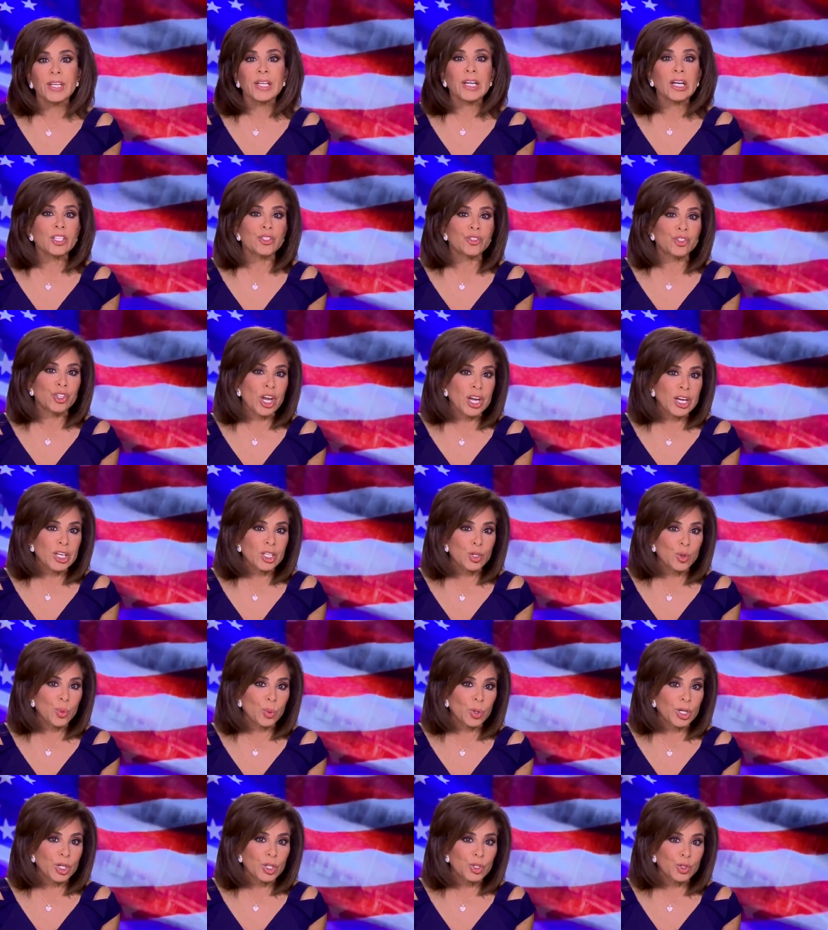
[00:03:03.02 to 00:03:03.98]
then on
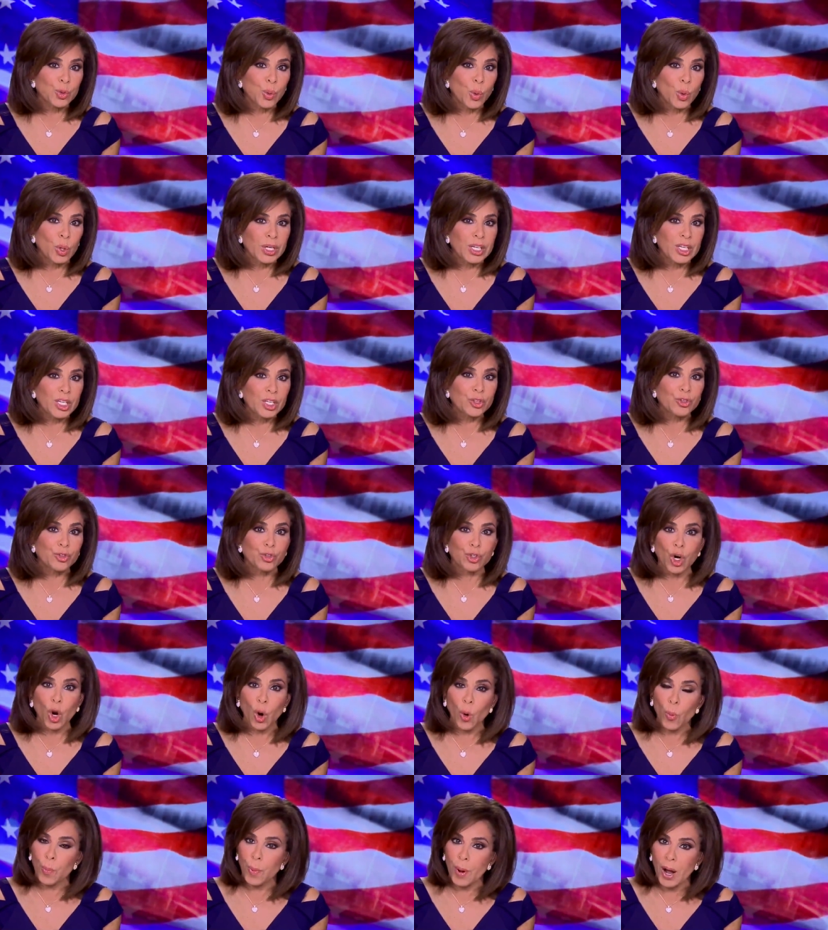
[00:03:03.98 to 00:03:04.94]
January 20th,
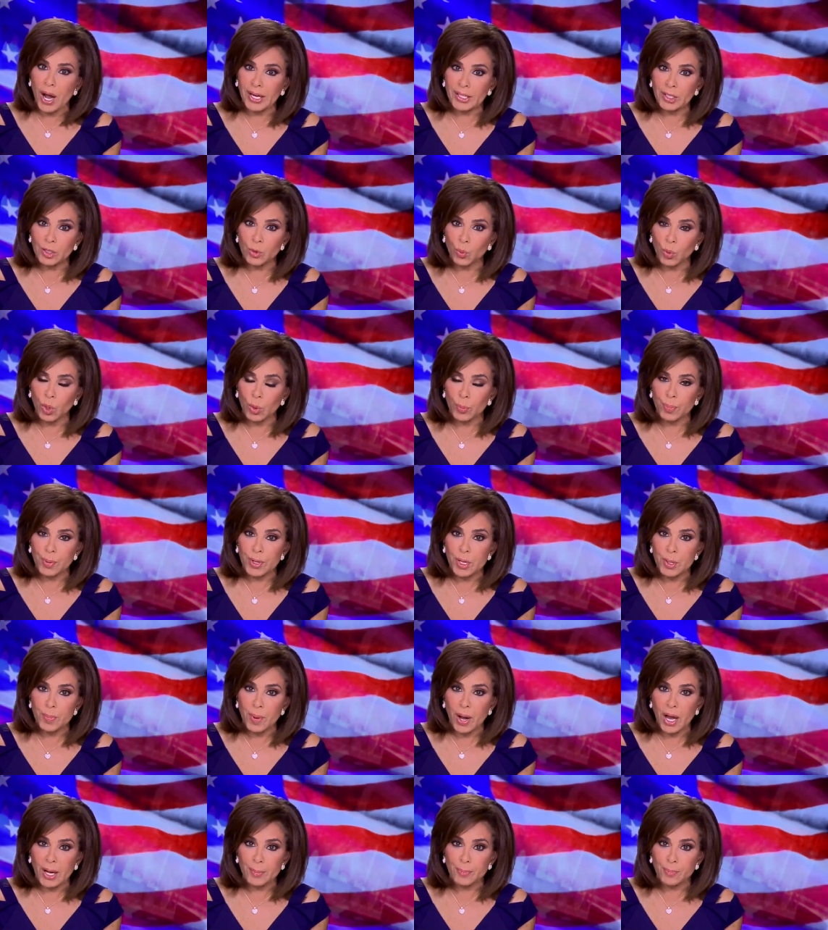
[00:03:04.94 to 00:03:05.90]
Joe Biden will
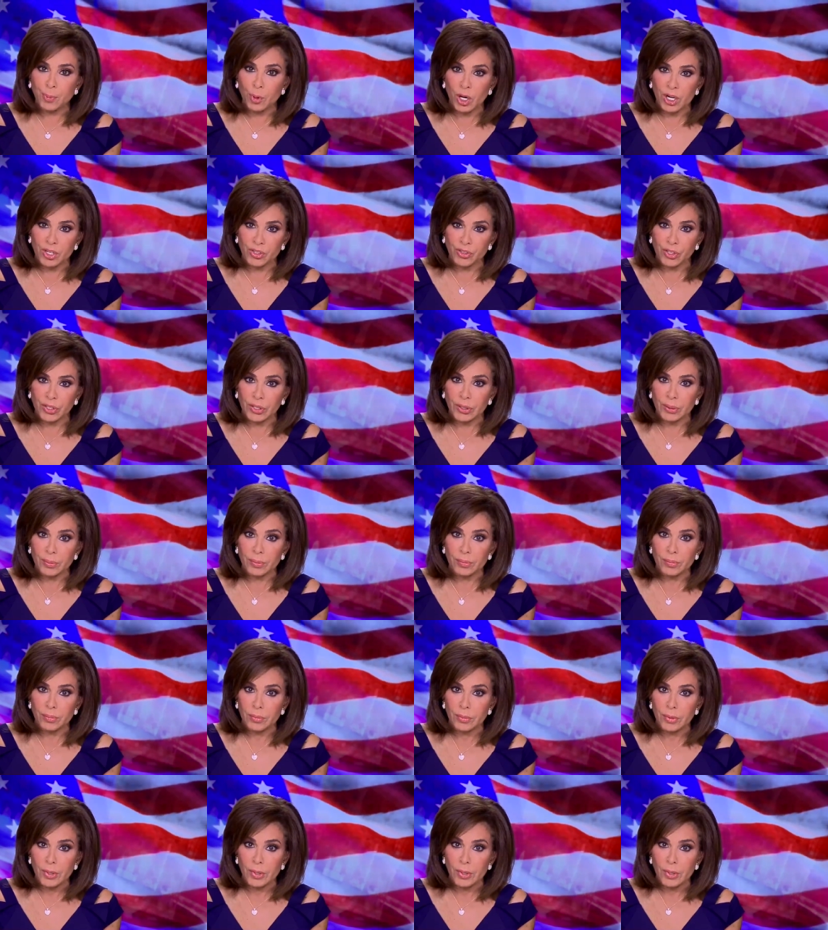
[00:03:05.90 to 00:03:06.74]
be my president.